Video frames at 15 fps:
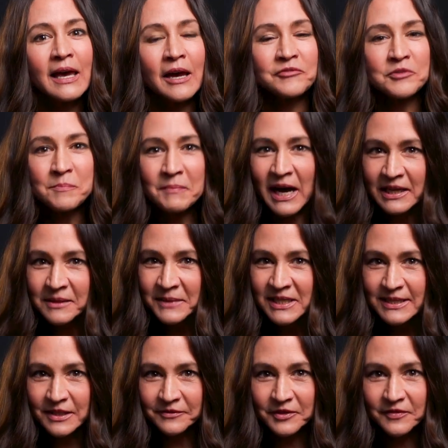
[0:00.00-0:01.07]
I've reminded
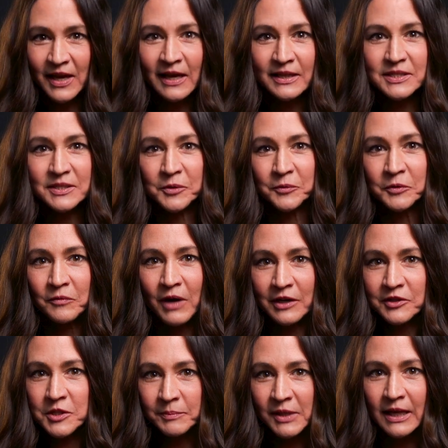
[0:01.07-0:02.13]
myself of that, so when
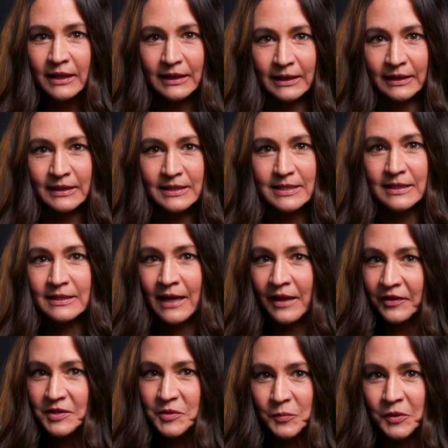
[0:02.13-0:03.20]
writer's block hits and
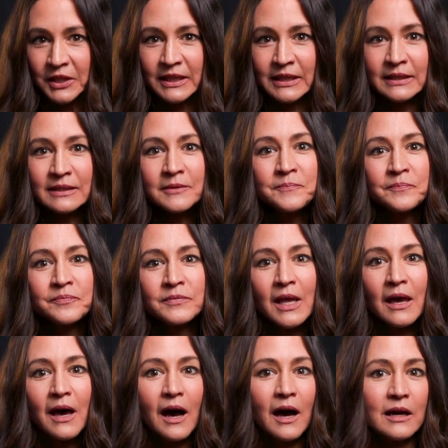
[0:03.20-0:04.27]
nothing's working,
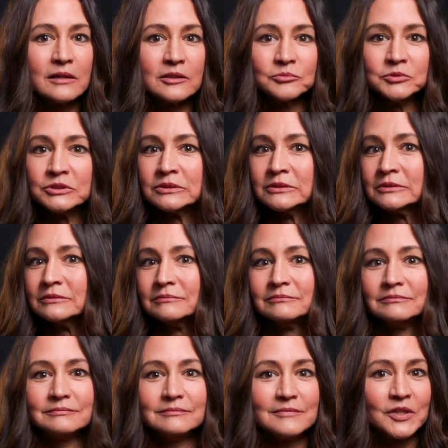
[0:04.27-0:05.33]
I will
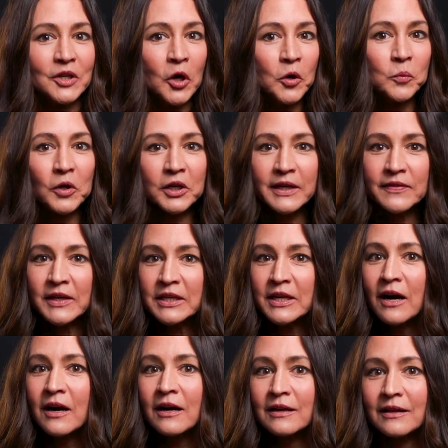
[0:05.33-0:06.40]
go work in the
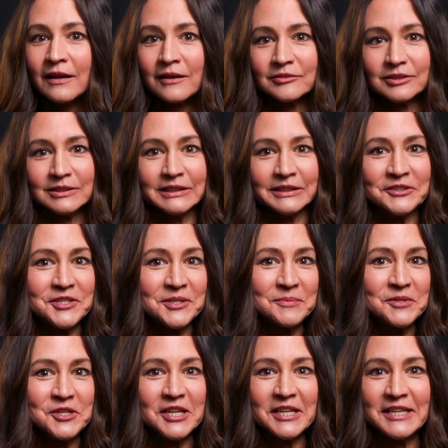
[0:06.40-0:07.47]
yard, I'll clear some
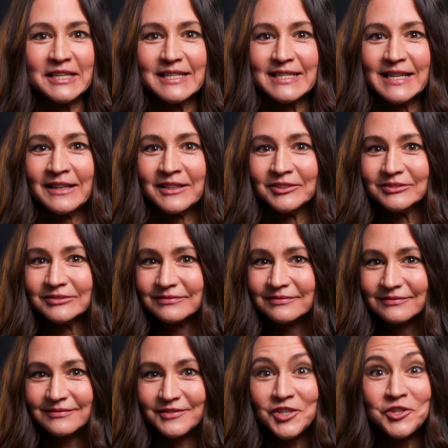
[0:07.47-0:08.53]
trees, I'll
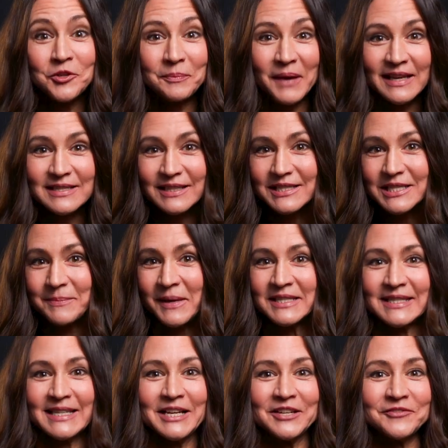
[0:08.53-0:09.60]
shoot baskets
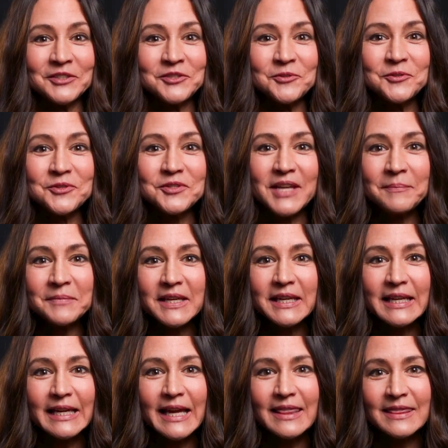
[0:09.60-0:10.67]
myself, I'll do
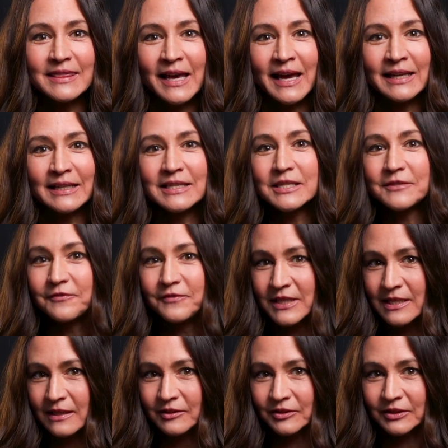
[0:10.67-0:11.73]
something that is
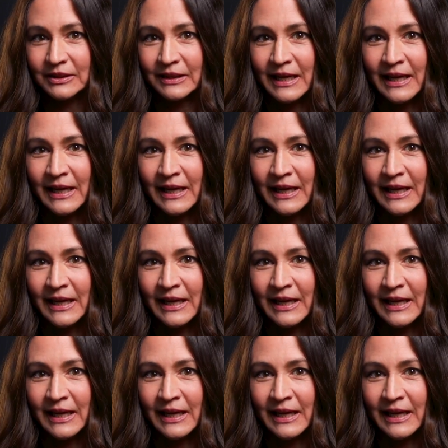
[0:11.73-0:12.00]
physical.